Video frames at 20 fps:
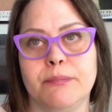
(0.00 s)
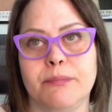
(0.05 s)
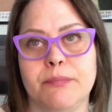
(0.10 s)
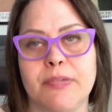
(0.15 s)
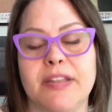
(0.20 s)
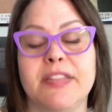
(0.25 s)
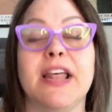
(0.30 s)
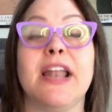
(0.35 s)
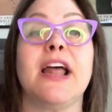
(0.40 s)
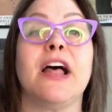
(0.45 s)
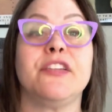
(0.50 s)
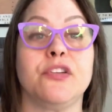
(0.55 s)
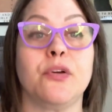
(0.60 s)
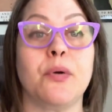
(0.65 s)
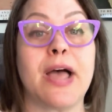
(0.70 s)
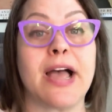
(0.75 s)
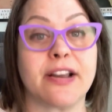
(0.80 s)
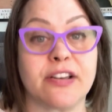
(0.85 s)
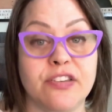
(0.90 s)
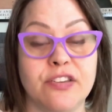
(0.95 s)
and then I'll do
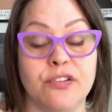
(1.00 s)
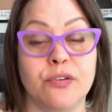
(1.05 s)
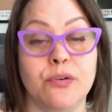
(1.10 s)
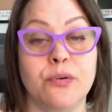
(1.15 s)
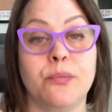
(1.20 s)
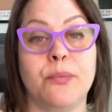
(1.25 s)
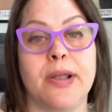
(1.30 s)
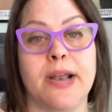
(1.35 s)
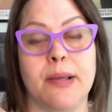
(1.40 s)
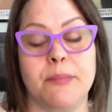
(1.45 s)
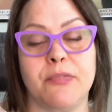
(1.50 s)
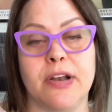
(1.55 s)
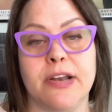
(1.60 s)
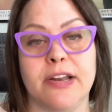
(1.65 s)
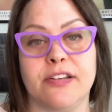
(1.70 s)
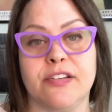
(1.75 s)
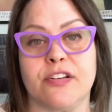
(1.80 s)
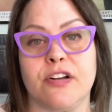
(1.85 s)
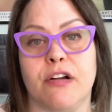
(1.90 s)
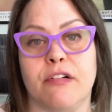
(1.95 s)
Act 2 when I'm ready
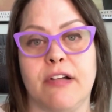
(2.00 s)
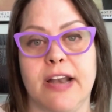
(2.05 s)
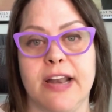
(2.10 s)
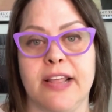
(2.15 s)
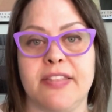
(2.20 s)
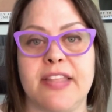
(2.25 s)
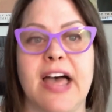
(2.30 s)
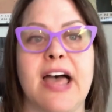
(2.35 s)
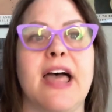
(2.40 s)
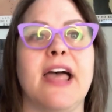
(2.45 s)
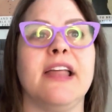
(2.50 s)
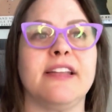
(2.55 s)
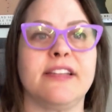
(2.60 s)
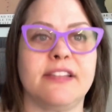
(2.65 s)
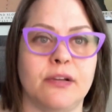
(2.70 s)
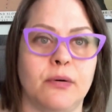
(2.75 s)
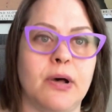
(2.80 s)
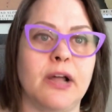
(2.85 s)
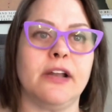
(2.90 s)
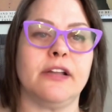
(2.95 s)
to start writing that, and
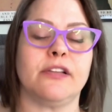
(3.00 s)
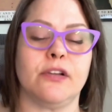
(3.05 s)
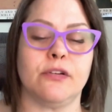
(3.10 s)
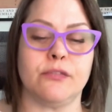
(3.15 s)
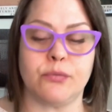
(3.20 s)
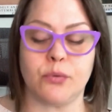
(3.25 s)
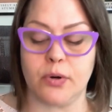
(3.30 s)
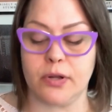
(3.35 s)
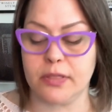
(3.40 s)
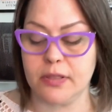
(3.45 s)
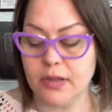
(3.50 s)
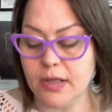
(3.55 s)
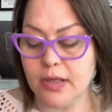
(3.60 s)
so on and so forth.